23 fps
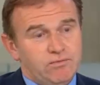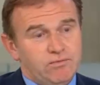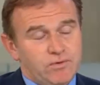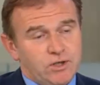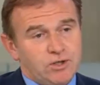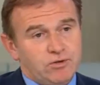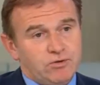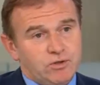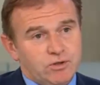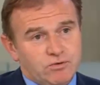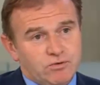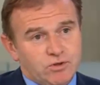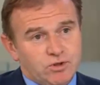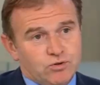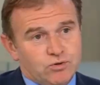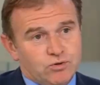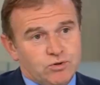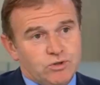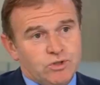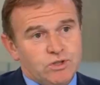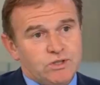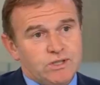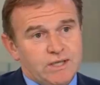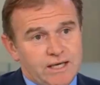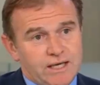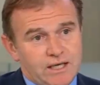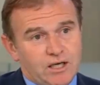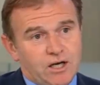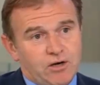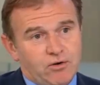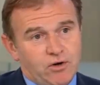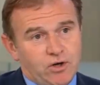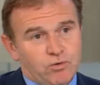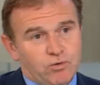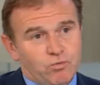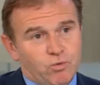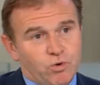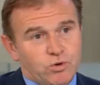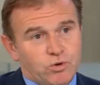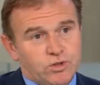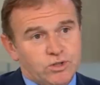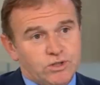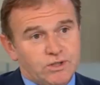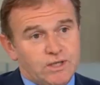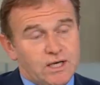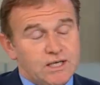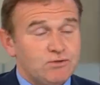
fisheries resources in our own waters.